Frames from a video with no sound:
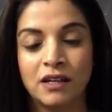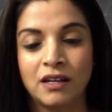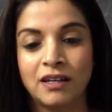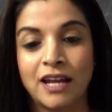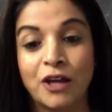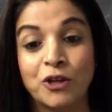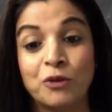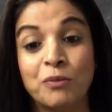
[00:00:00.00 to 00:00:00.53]
Now,
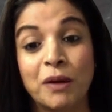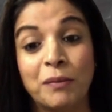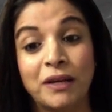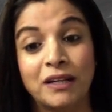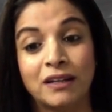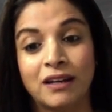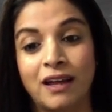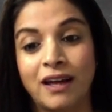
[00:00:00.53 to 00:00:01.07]
you may be
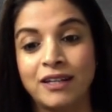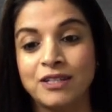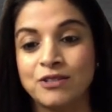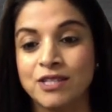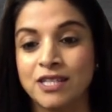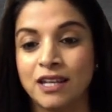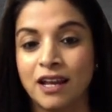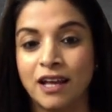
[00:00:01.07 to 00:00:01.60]
inclined to
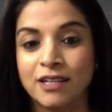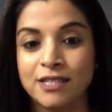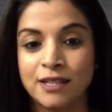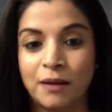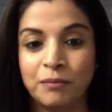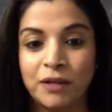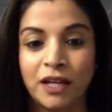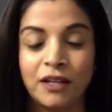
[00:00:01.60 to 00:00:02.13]
select
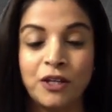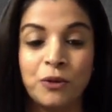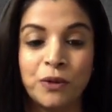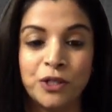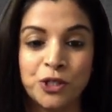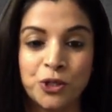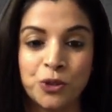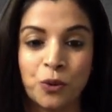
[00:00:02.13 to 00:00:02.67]
something you
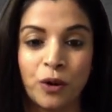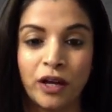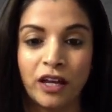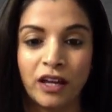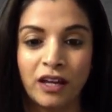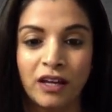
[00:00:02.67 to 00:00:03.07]
enjoy,